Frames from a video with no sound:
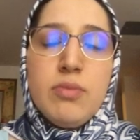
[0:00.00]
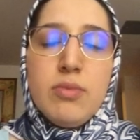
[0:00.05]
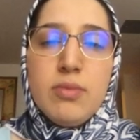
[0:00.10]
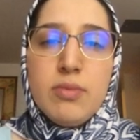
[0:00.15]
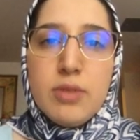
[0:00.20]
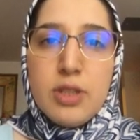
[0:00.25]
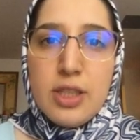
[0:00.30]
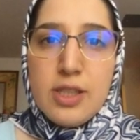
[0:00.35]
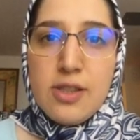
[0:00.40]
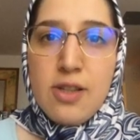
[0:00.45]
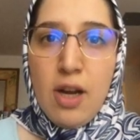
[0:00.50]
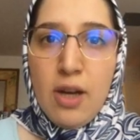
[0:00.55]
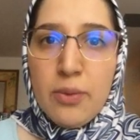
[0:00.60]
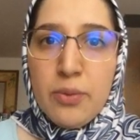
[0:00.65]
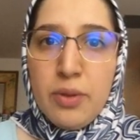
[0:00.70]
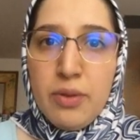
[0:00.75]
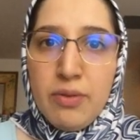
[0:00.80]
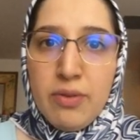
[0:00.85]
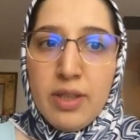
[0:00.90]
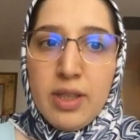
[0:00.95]
does not
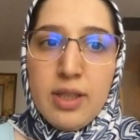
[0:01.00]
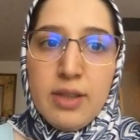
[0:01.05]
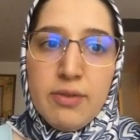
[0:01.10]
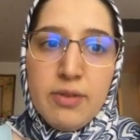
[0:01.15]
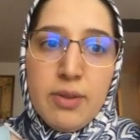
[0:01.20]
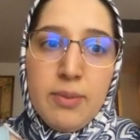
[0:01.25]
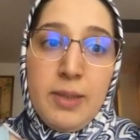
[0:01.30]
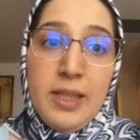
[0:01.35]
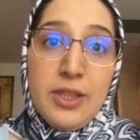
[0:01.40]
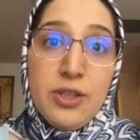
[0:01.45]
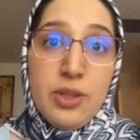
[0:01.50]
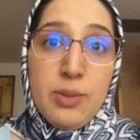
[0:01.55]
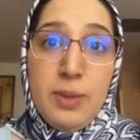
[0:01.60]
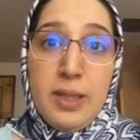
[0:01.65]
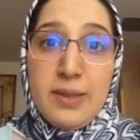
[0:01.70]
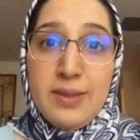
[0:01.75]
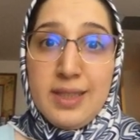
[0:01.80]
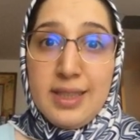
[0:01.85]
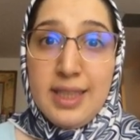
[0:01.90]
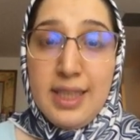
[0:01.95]
reveal information about
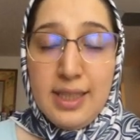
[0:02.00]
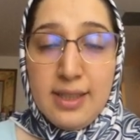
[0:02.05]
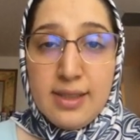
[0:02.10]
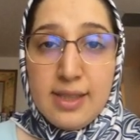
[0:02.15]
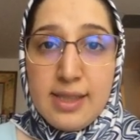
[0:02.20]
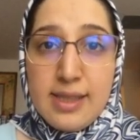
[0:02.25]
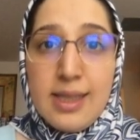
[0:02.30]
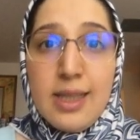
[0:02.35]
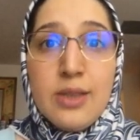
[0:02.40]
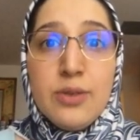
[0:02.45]
the data set,